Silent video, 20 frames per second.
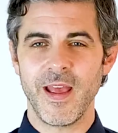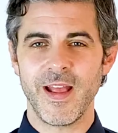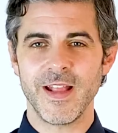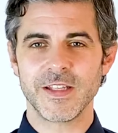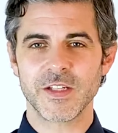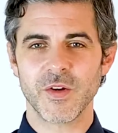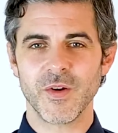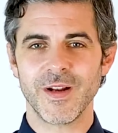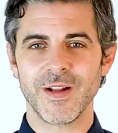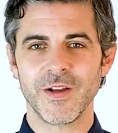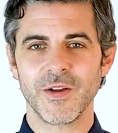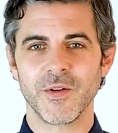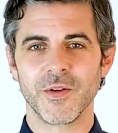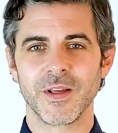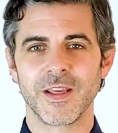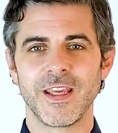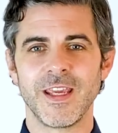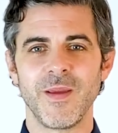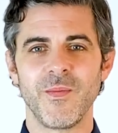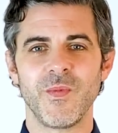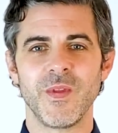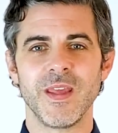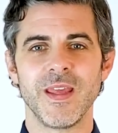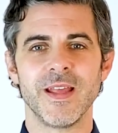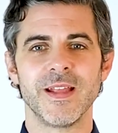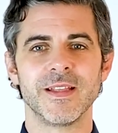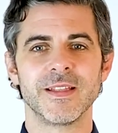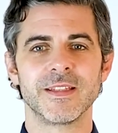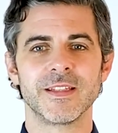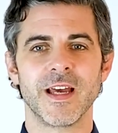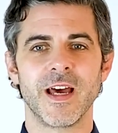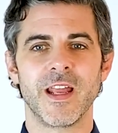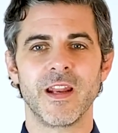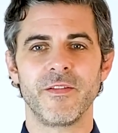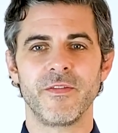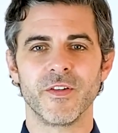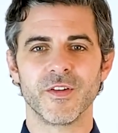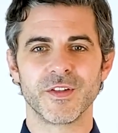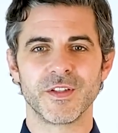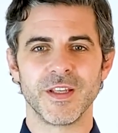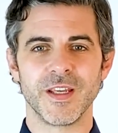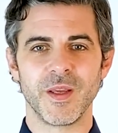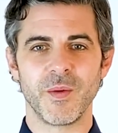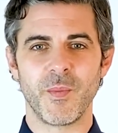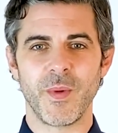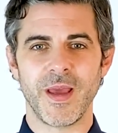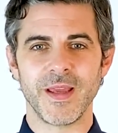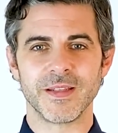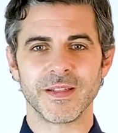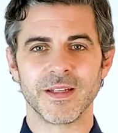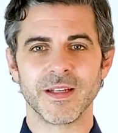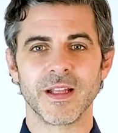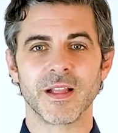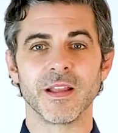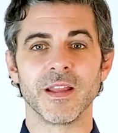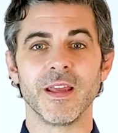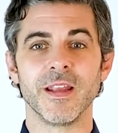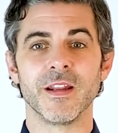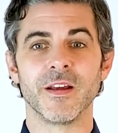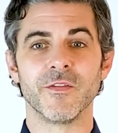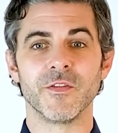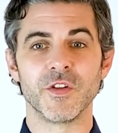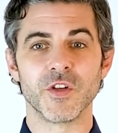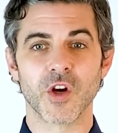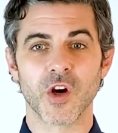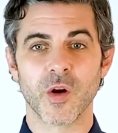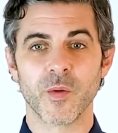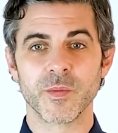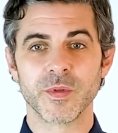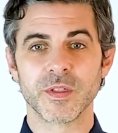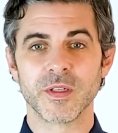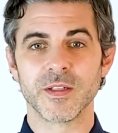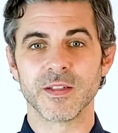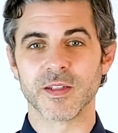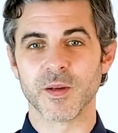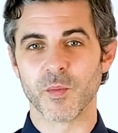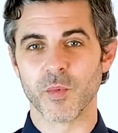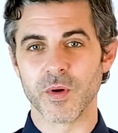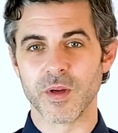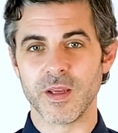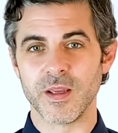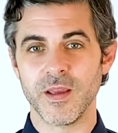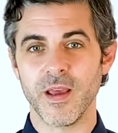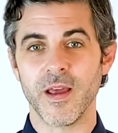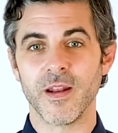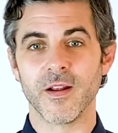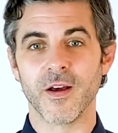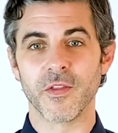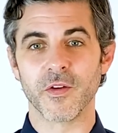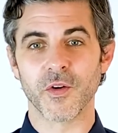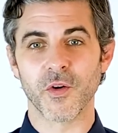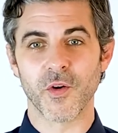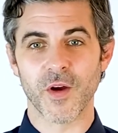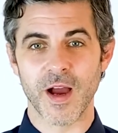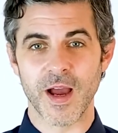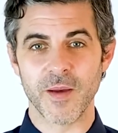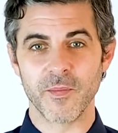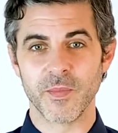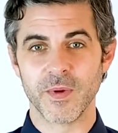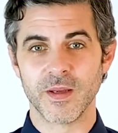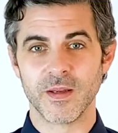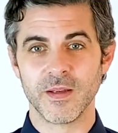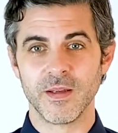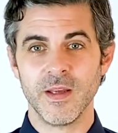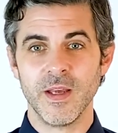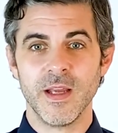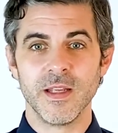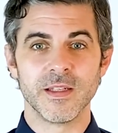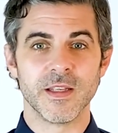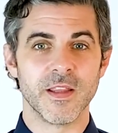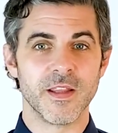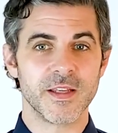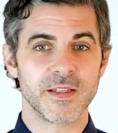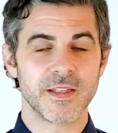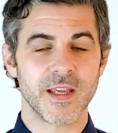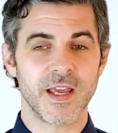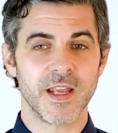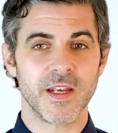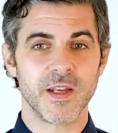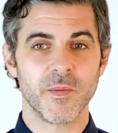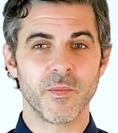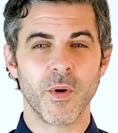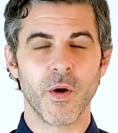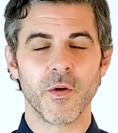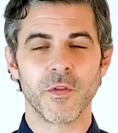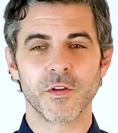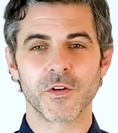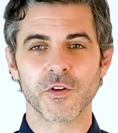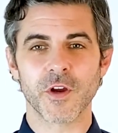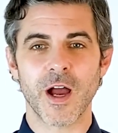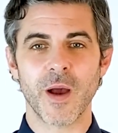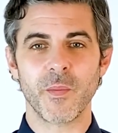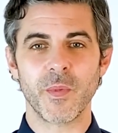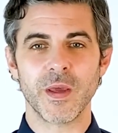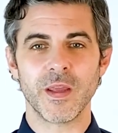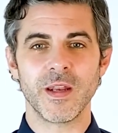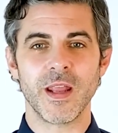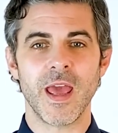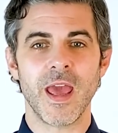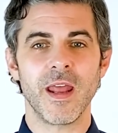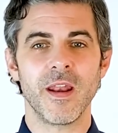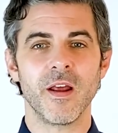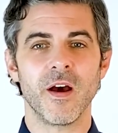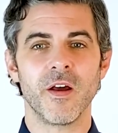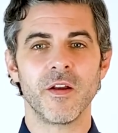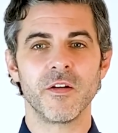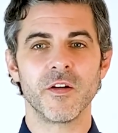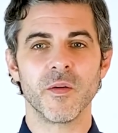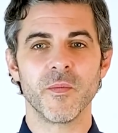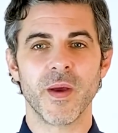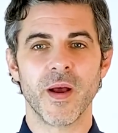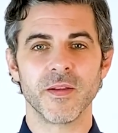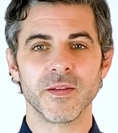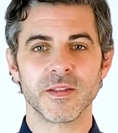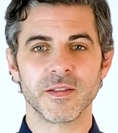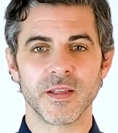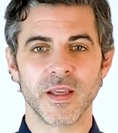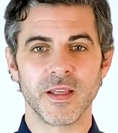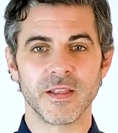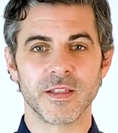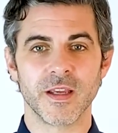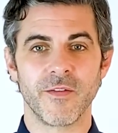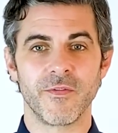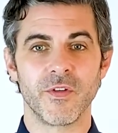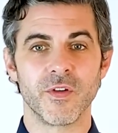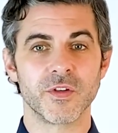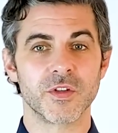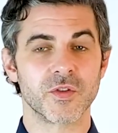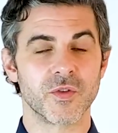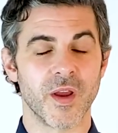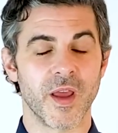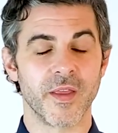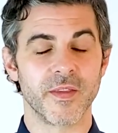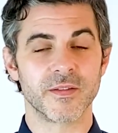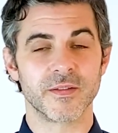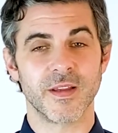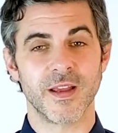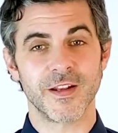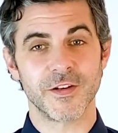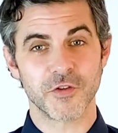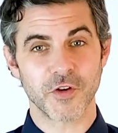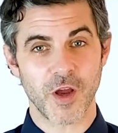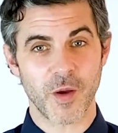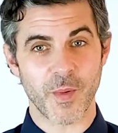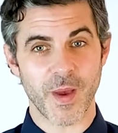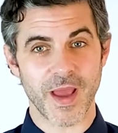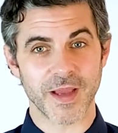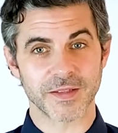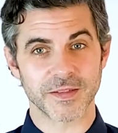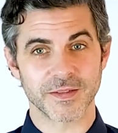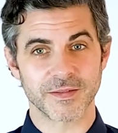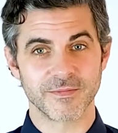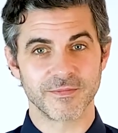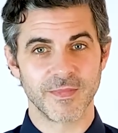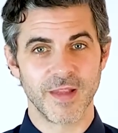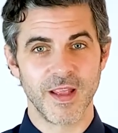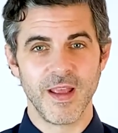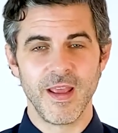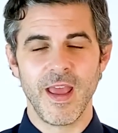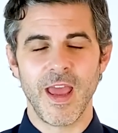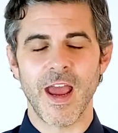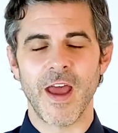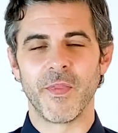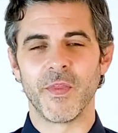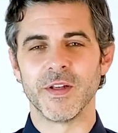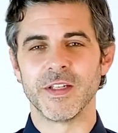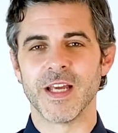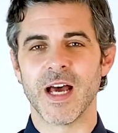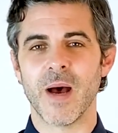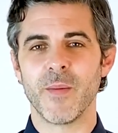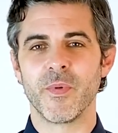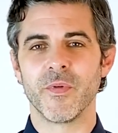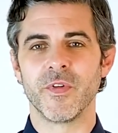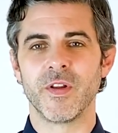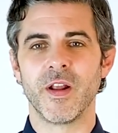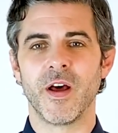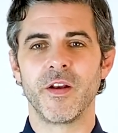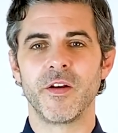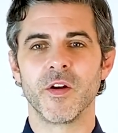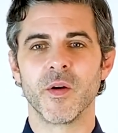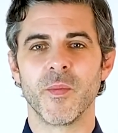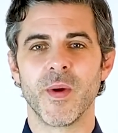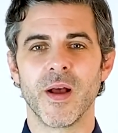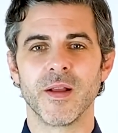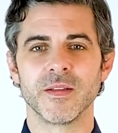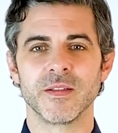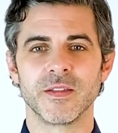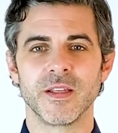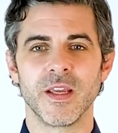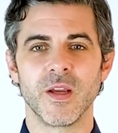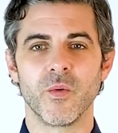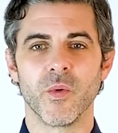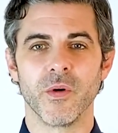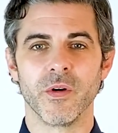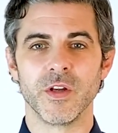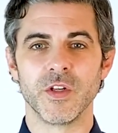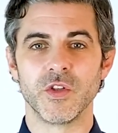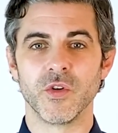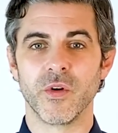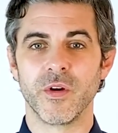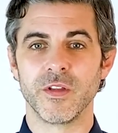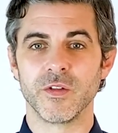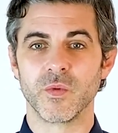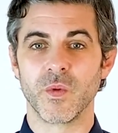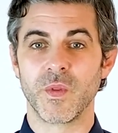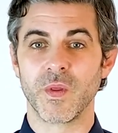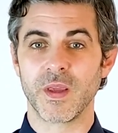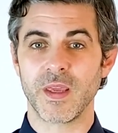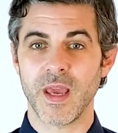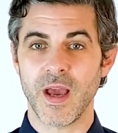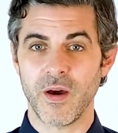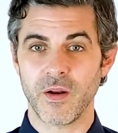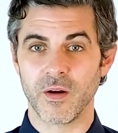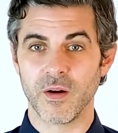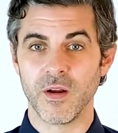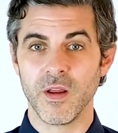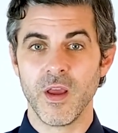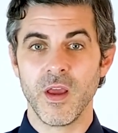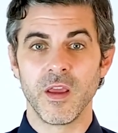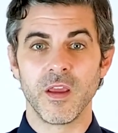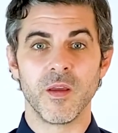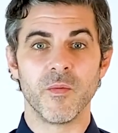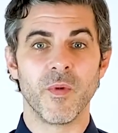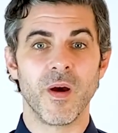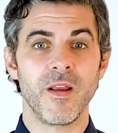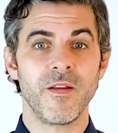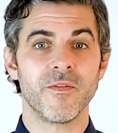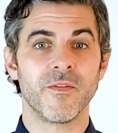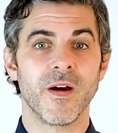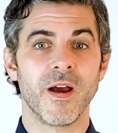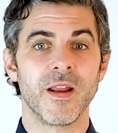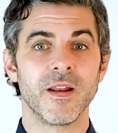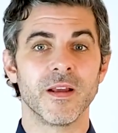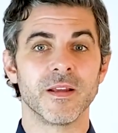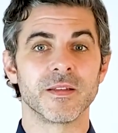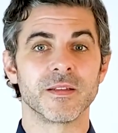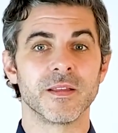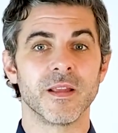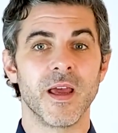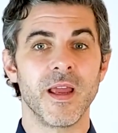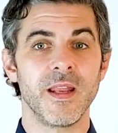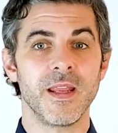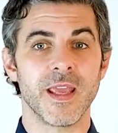It's critical to keep the inside of your sink basin clean of germs, debris, and other grime. To this end, both drop-in and undermount sinks have their strengths and drawbacks. At the top of an undermount sink where it joins with the counter, you might find a slight